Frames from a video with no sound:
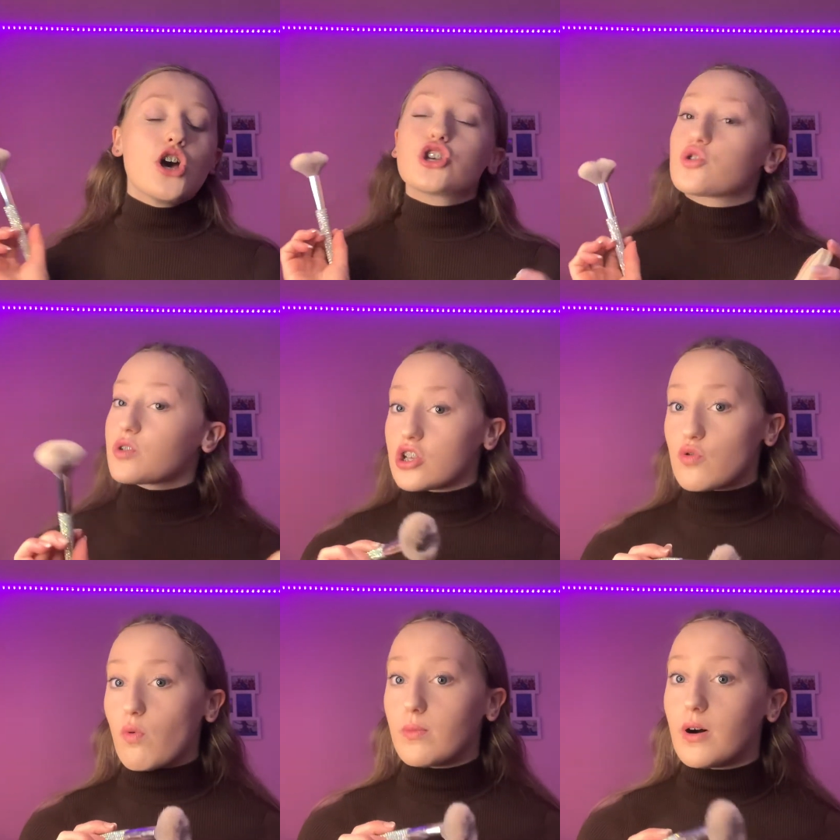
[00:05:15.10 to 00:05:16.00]
so it
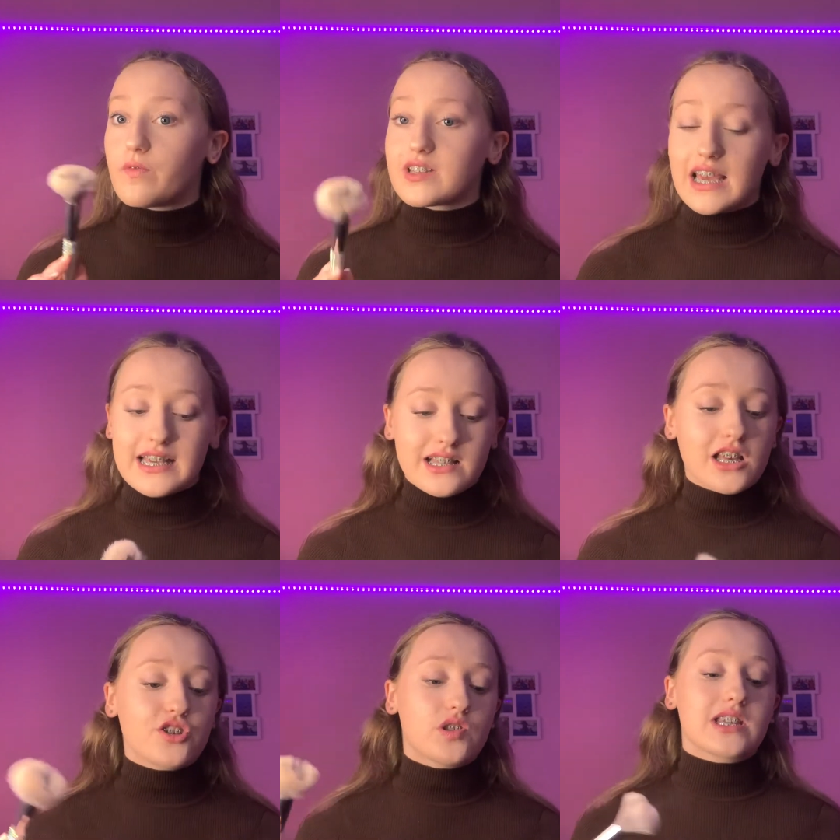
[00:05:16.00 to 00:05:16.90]
doesn't rub off as
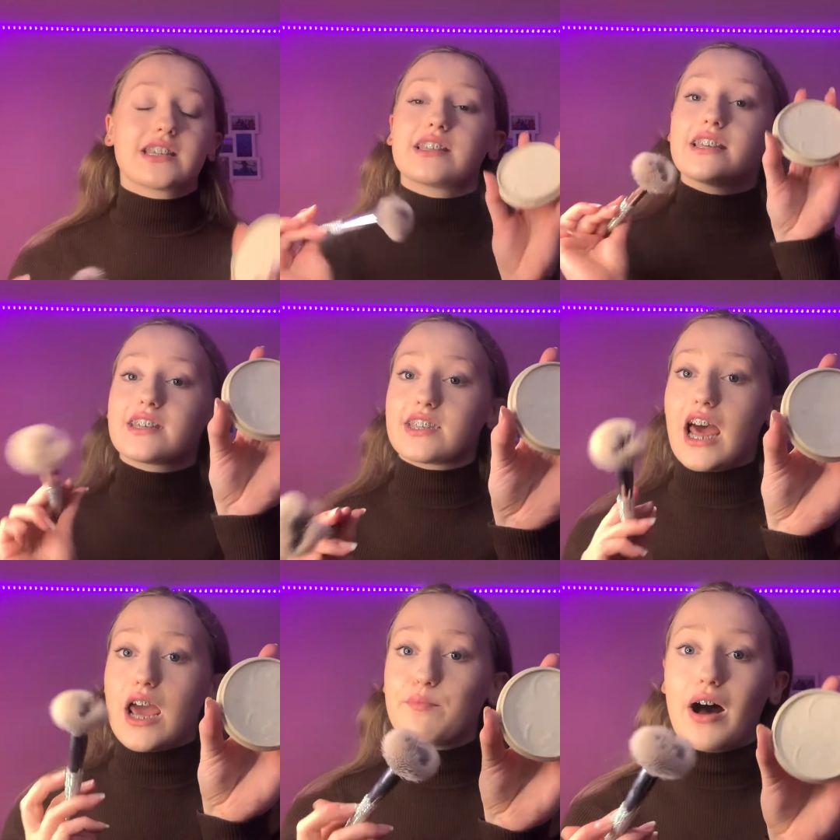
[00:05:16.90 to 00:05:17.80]
easily. So this is the
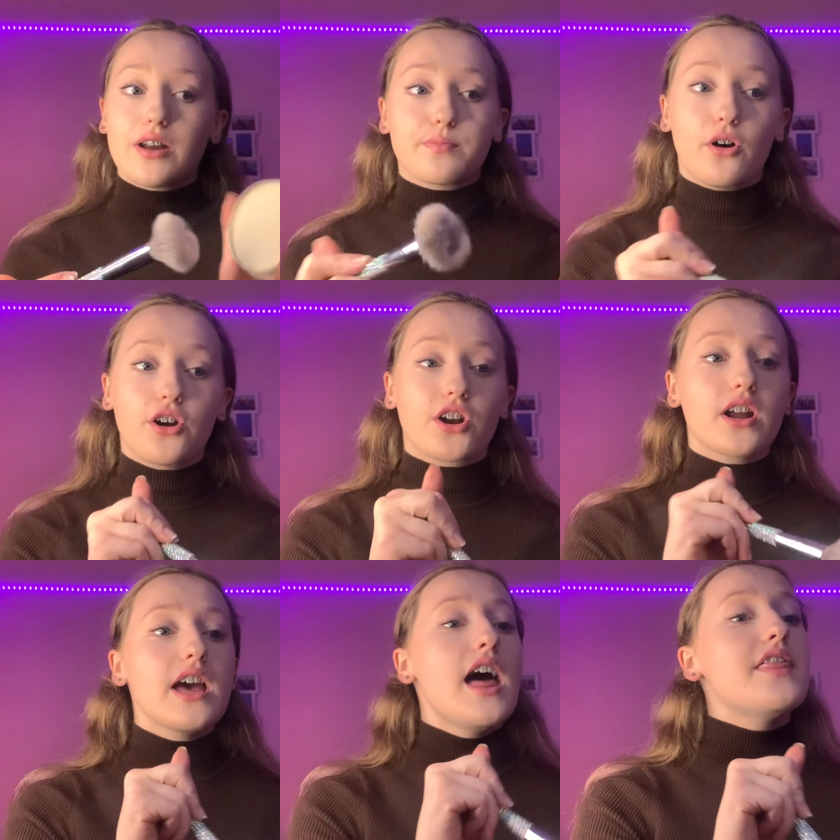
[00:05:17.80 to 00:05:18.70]
Stay Matte powder.